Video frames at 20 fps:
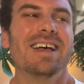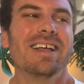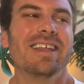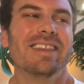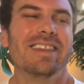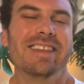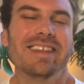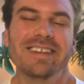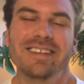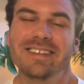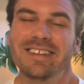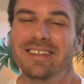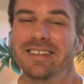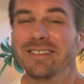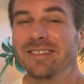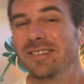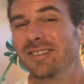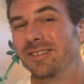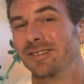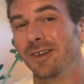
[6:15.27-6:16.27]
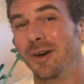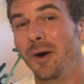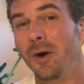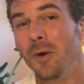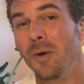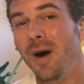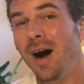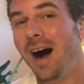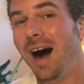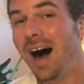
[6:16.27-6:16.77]
This is
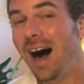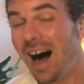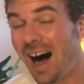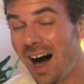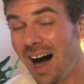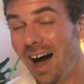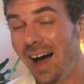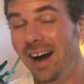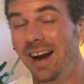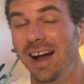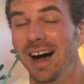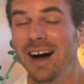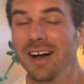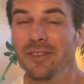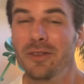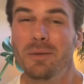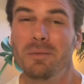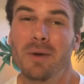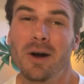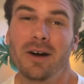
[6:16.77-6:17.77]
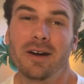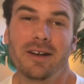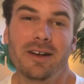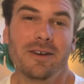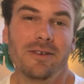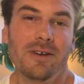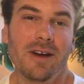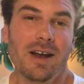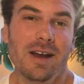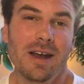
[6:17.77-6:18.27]
so hot on the market
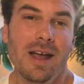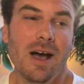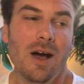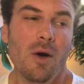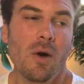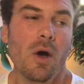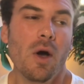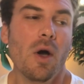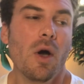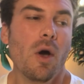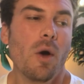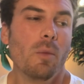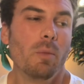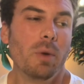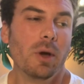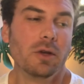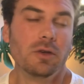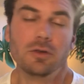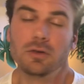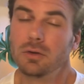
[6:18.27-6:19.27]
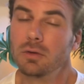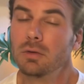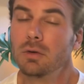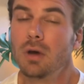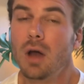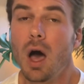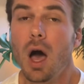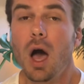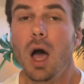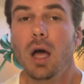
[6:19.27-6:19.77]
right now, but do
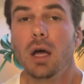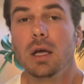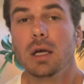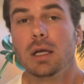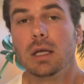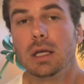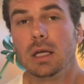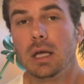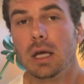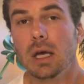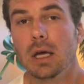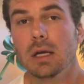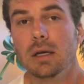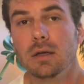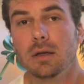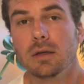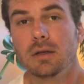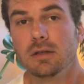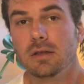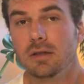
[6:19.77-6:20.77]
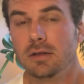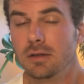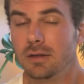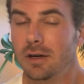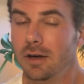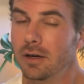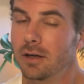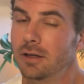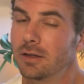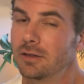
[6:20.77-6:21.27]
not get
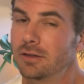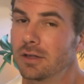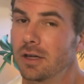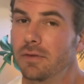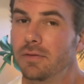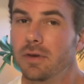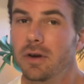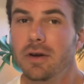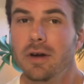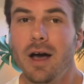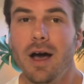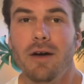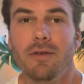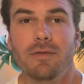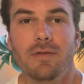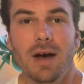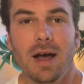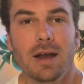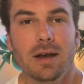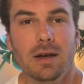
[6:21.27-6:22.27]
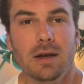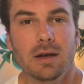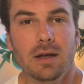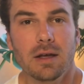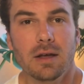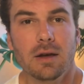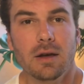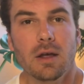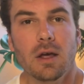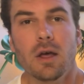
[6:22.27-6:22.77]
discouraged if you're not finding
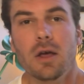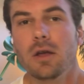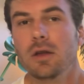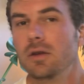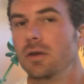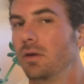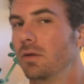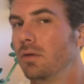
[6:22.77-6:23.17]
it. Do